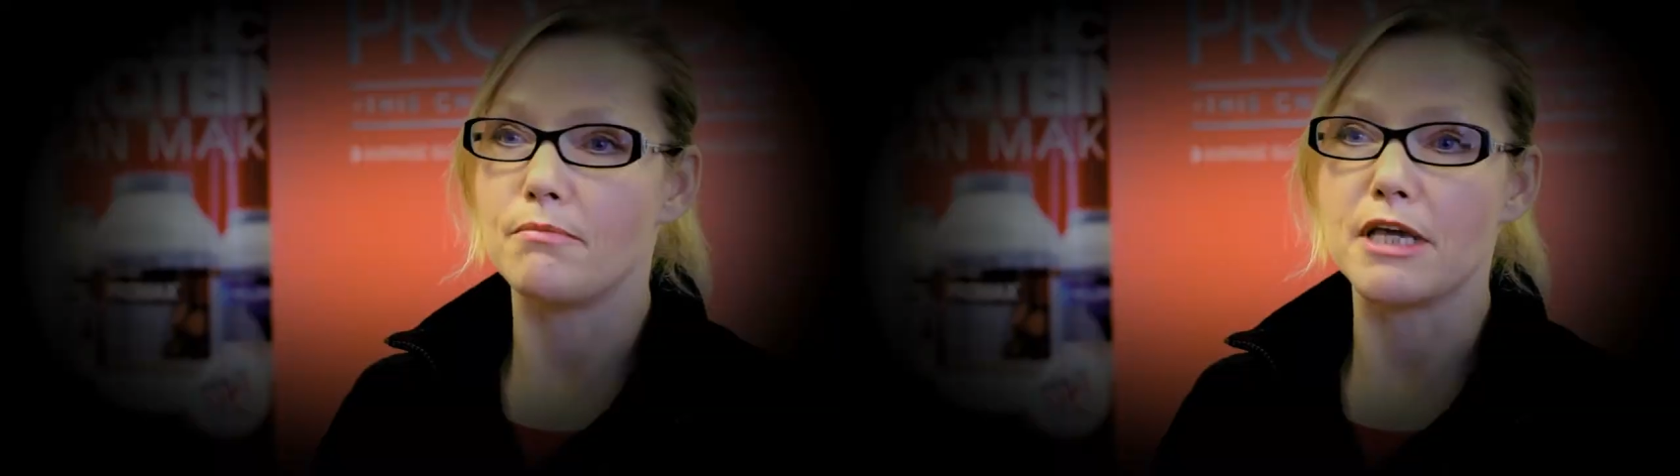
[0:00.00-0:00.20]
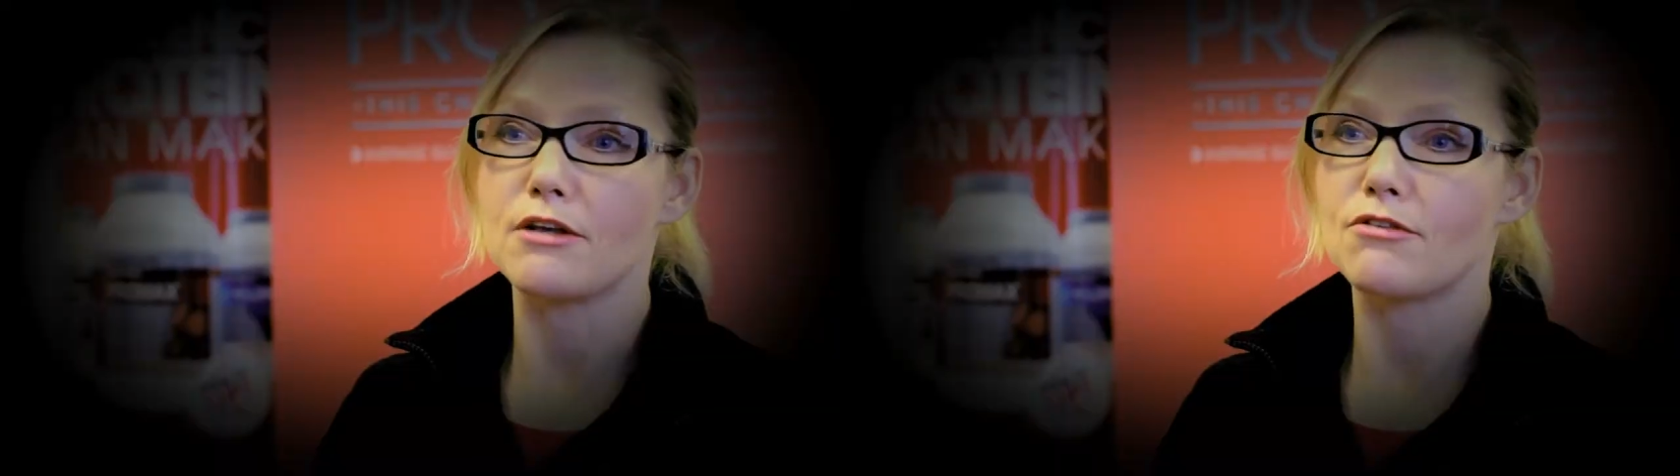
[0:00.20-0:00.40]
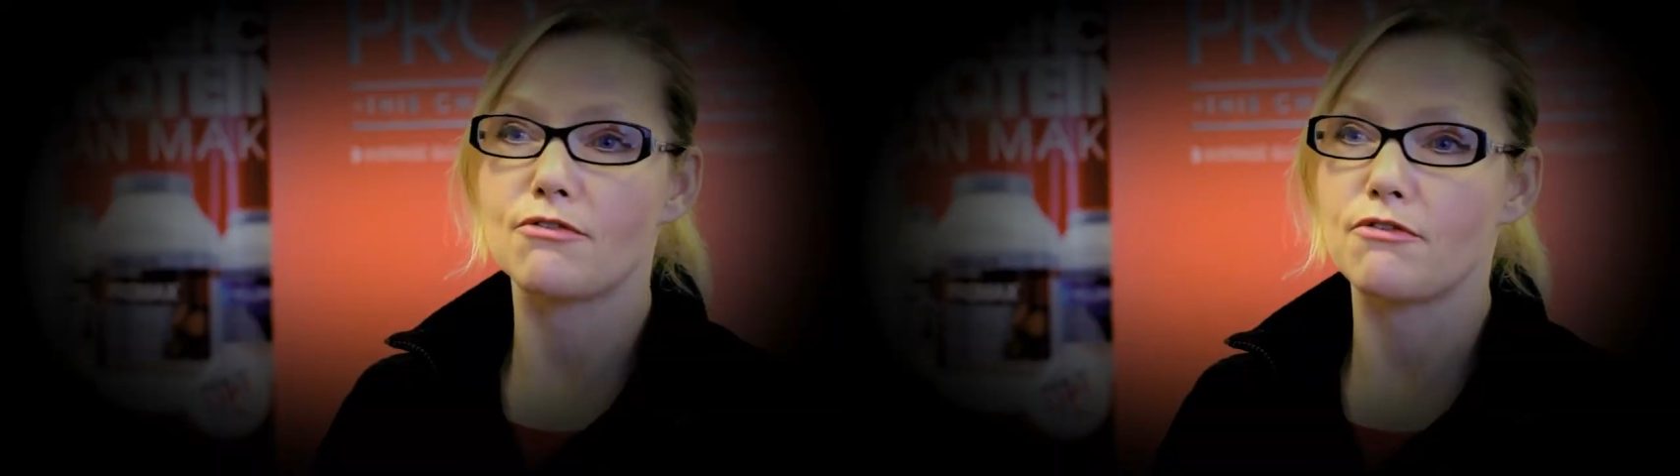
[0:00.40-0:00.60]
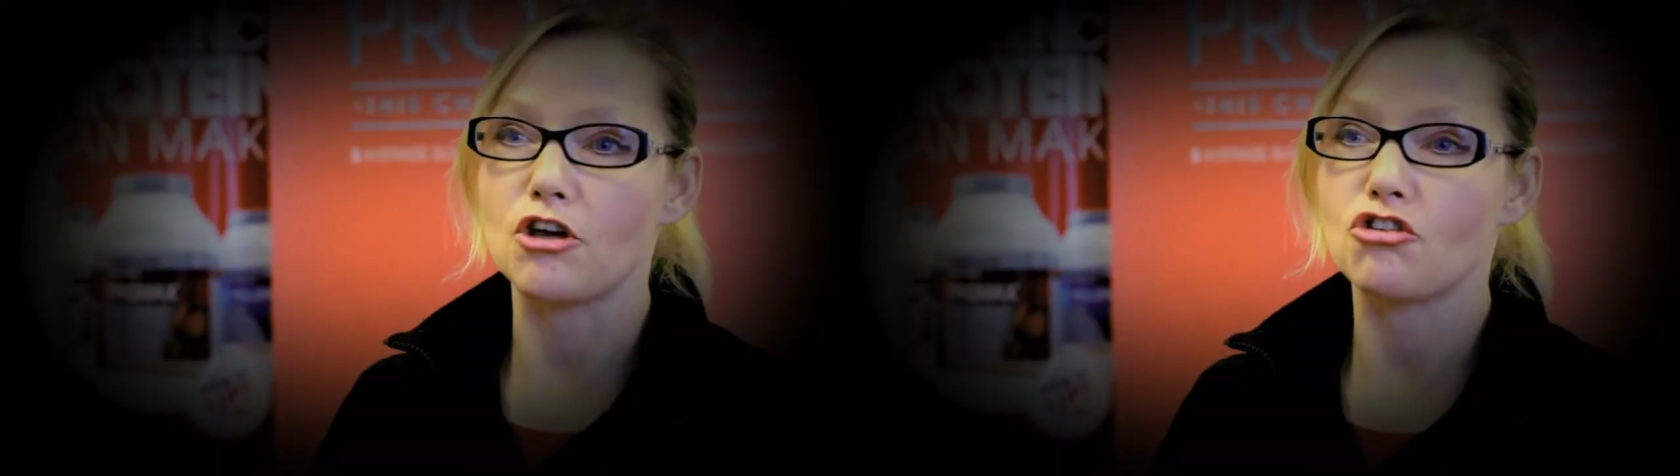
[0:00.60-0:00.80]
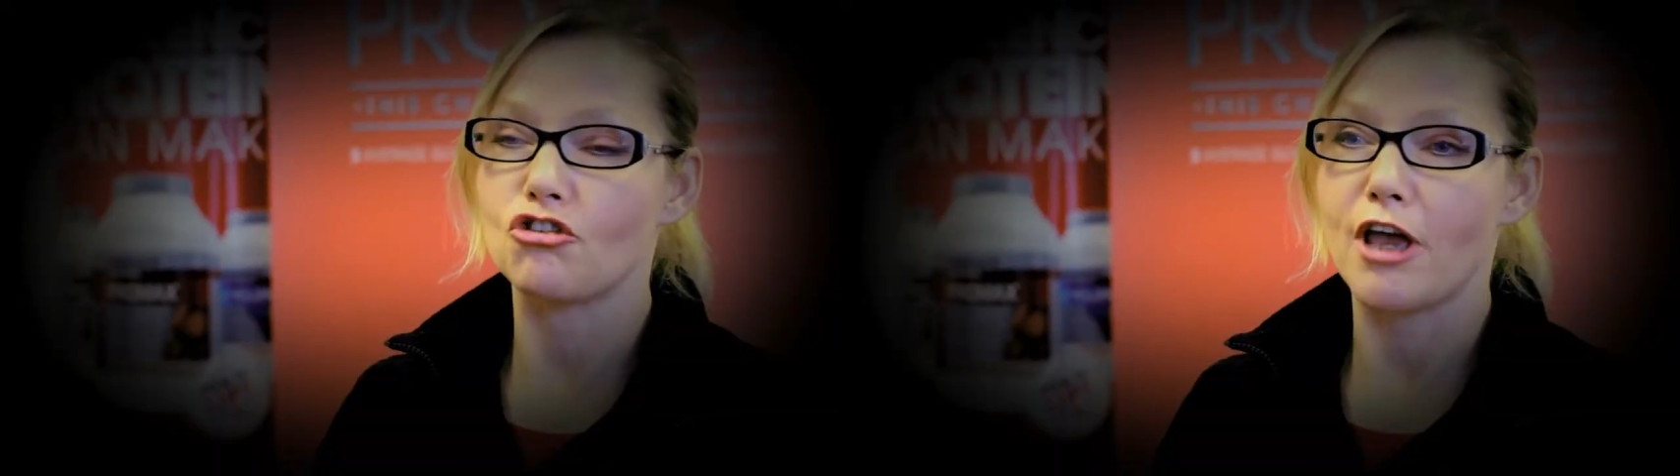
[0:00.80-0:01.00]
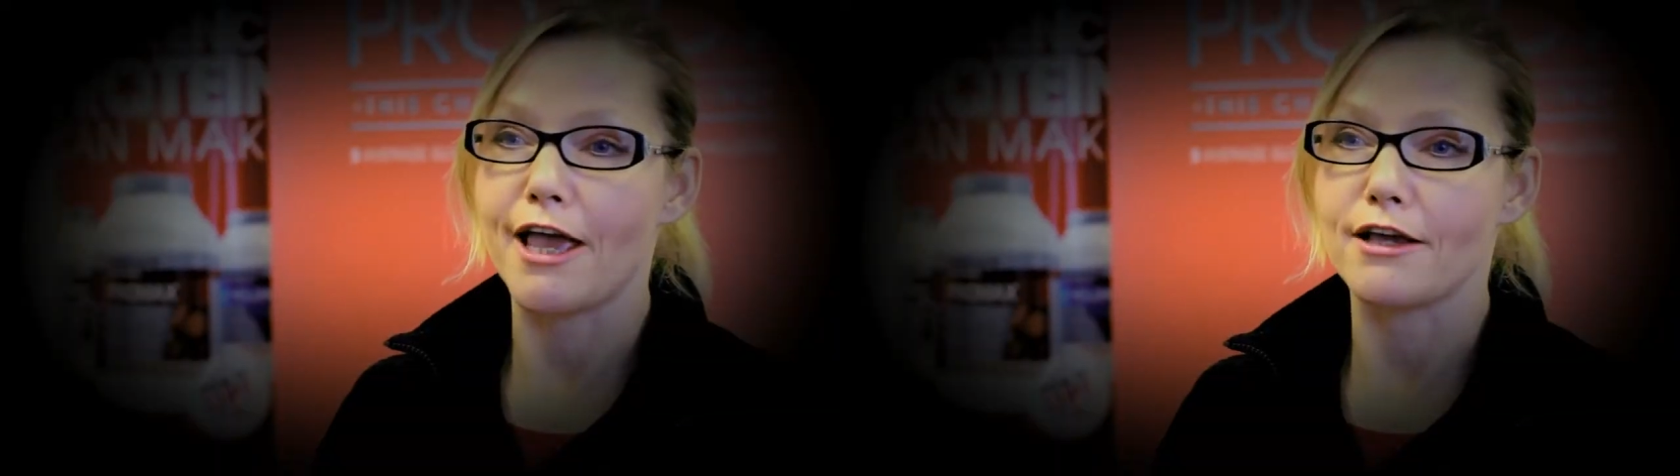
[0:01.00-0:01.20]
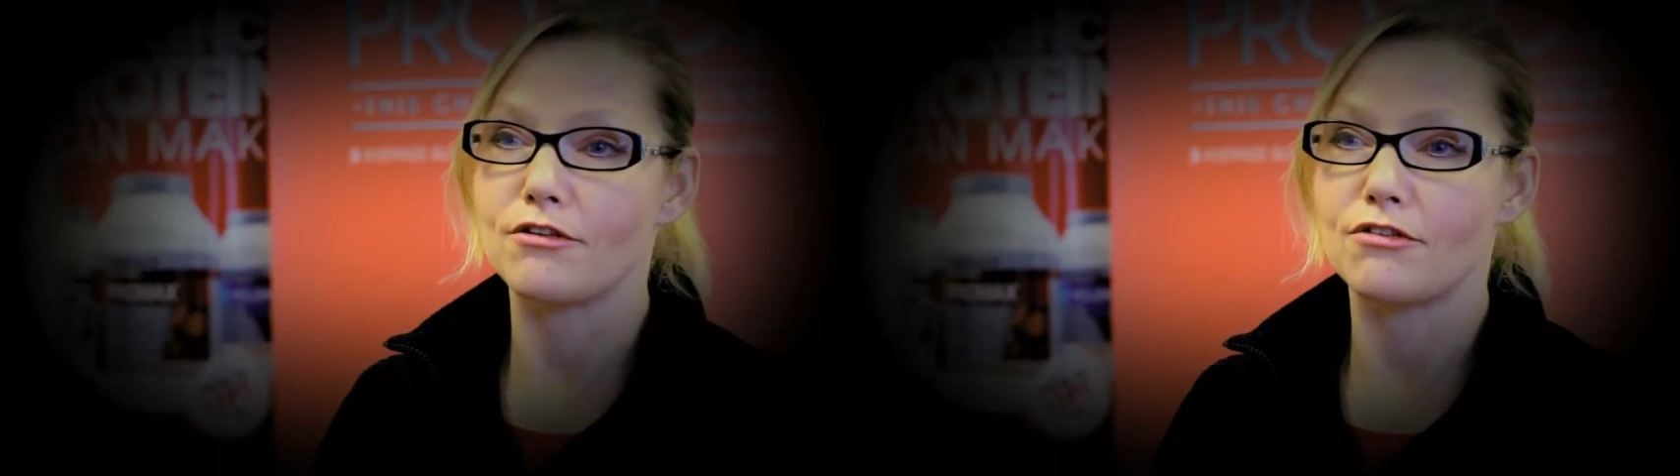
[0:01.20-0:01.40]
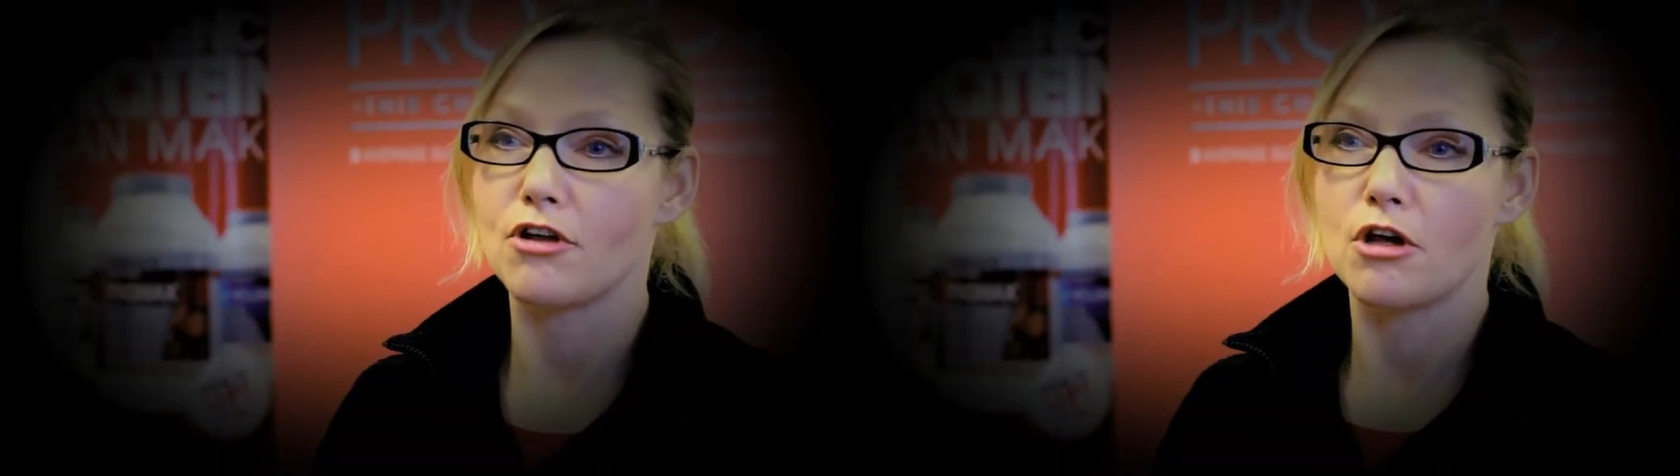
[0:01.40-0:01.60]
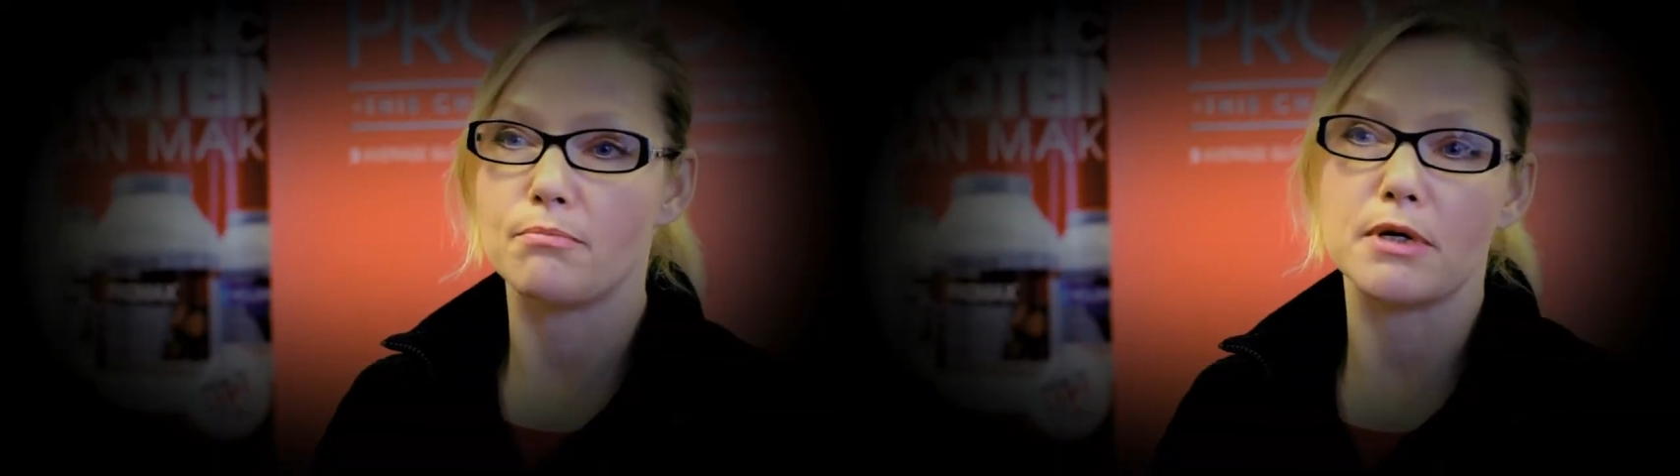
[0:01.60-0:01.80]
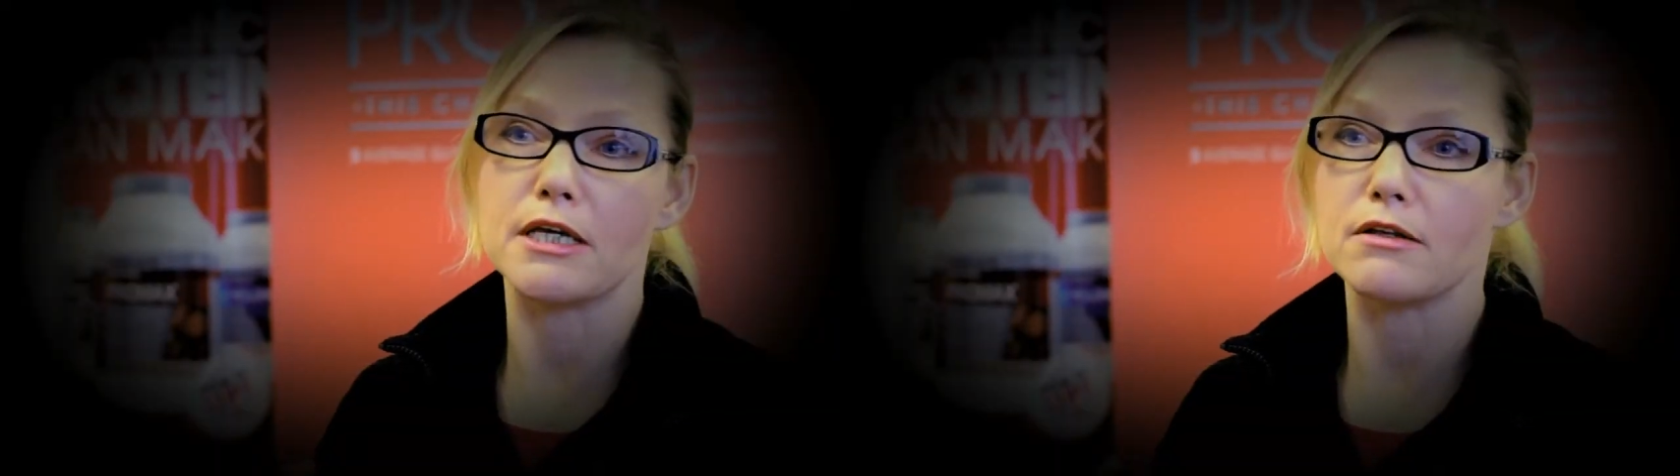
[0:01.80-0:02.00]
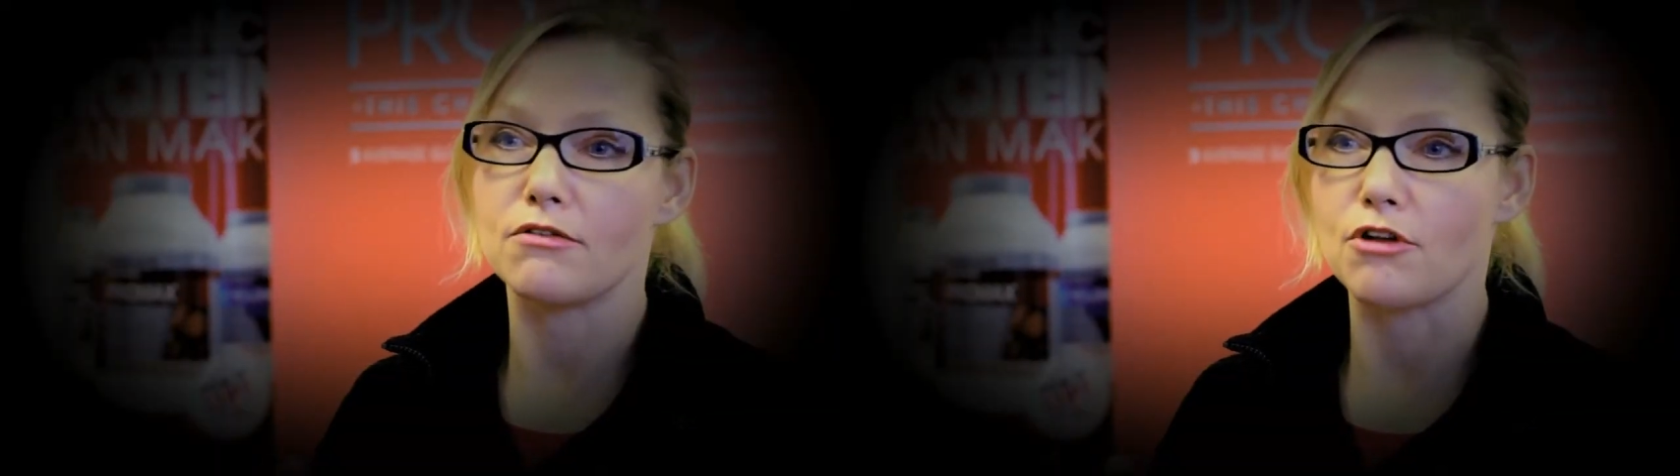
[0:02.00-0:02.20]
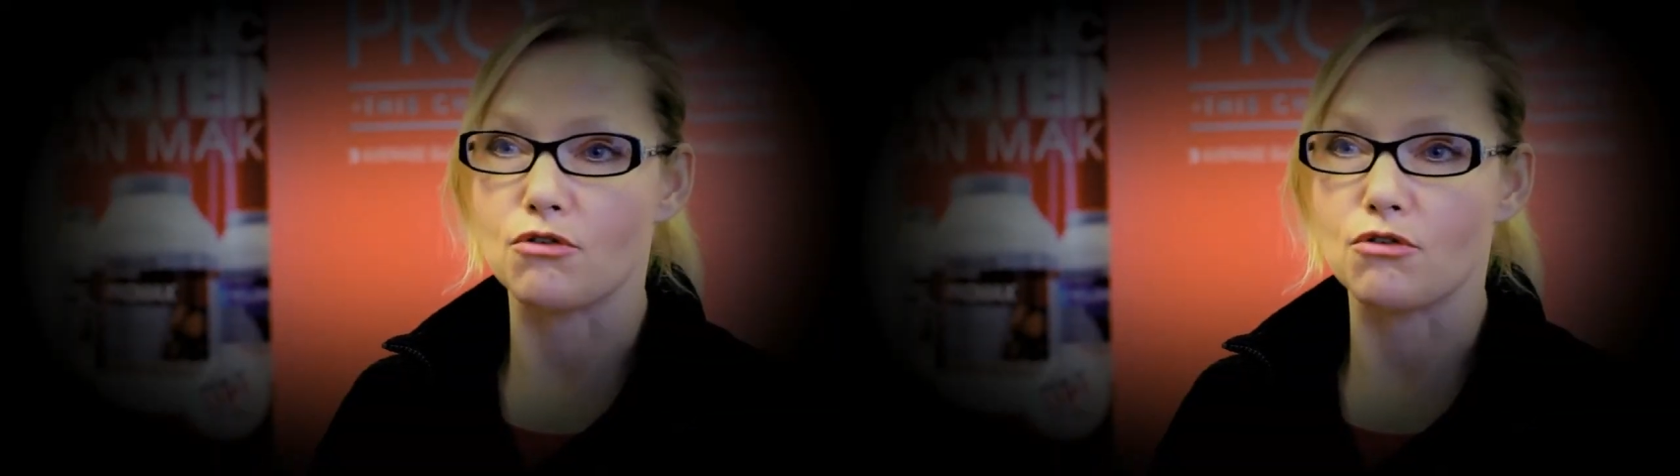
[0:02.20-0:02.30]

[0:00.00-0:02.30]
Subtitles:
meats, fish, eggs, beans,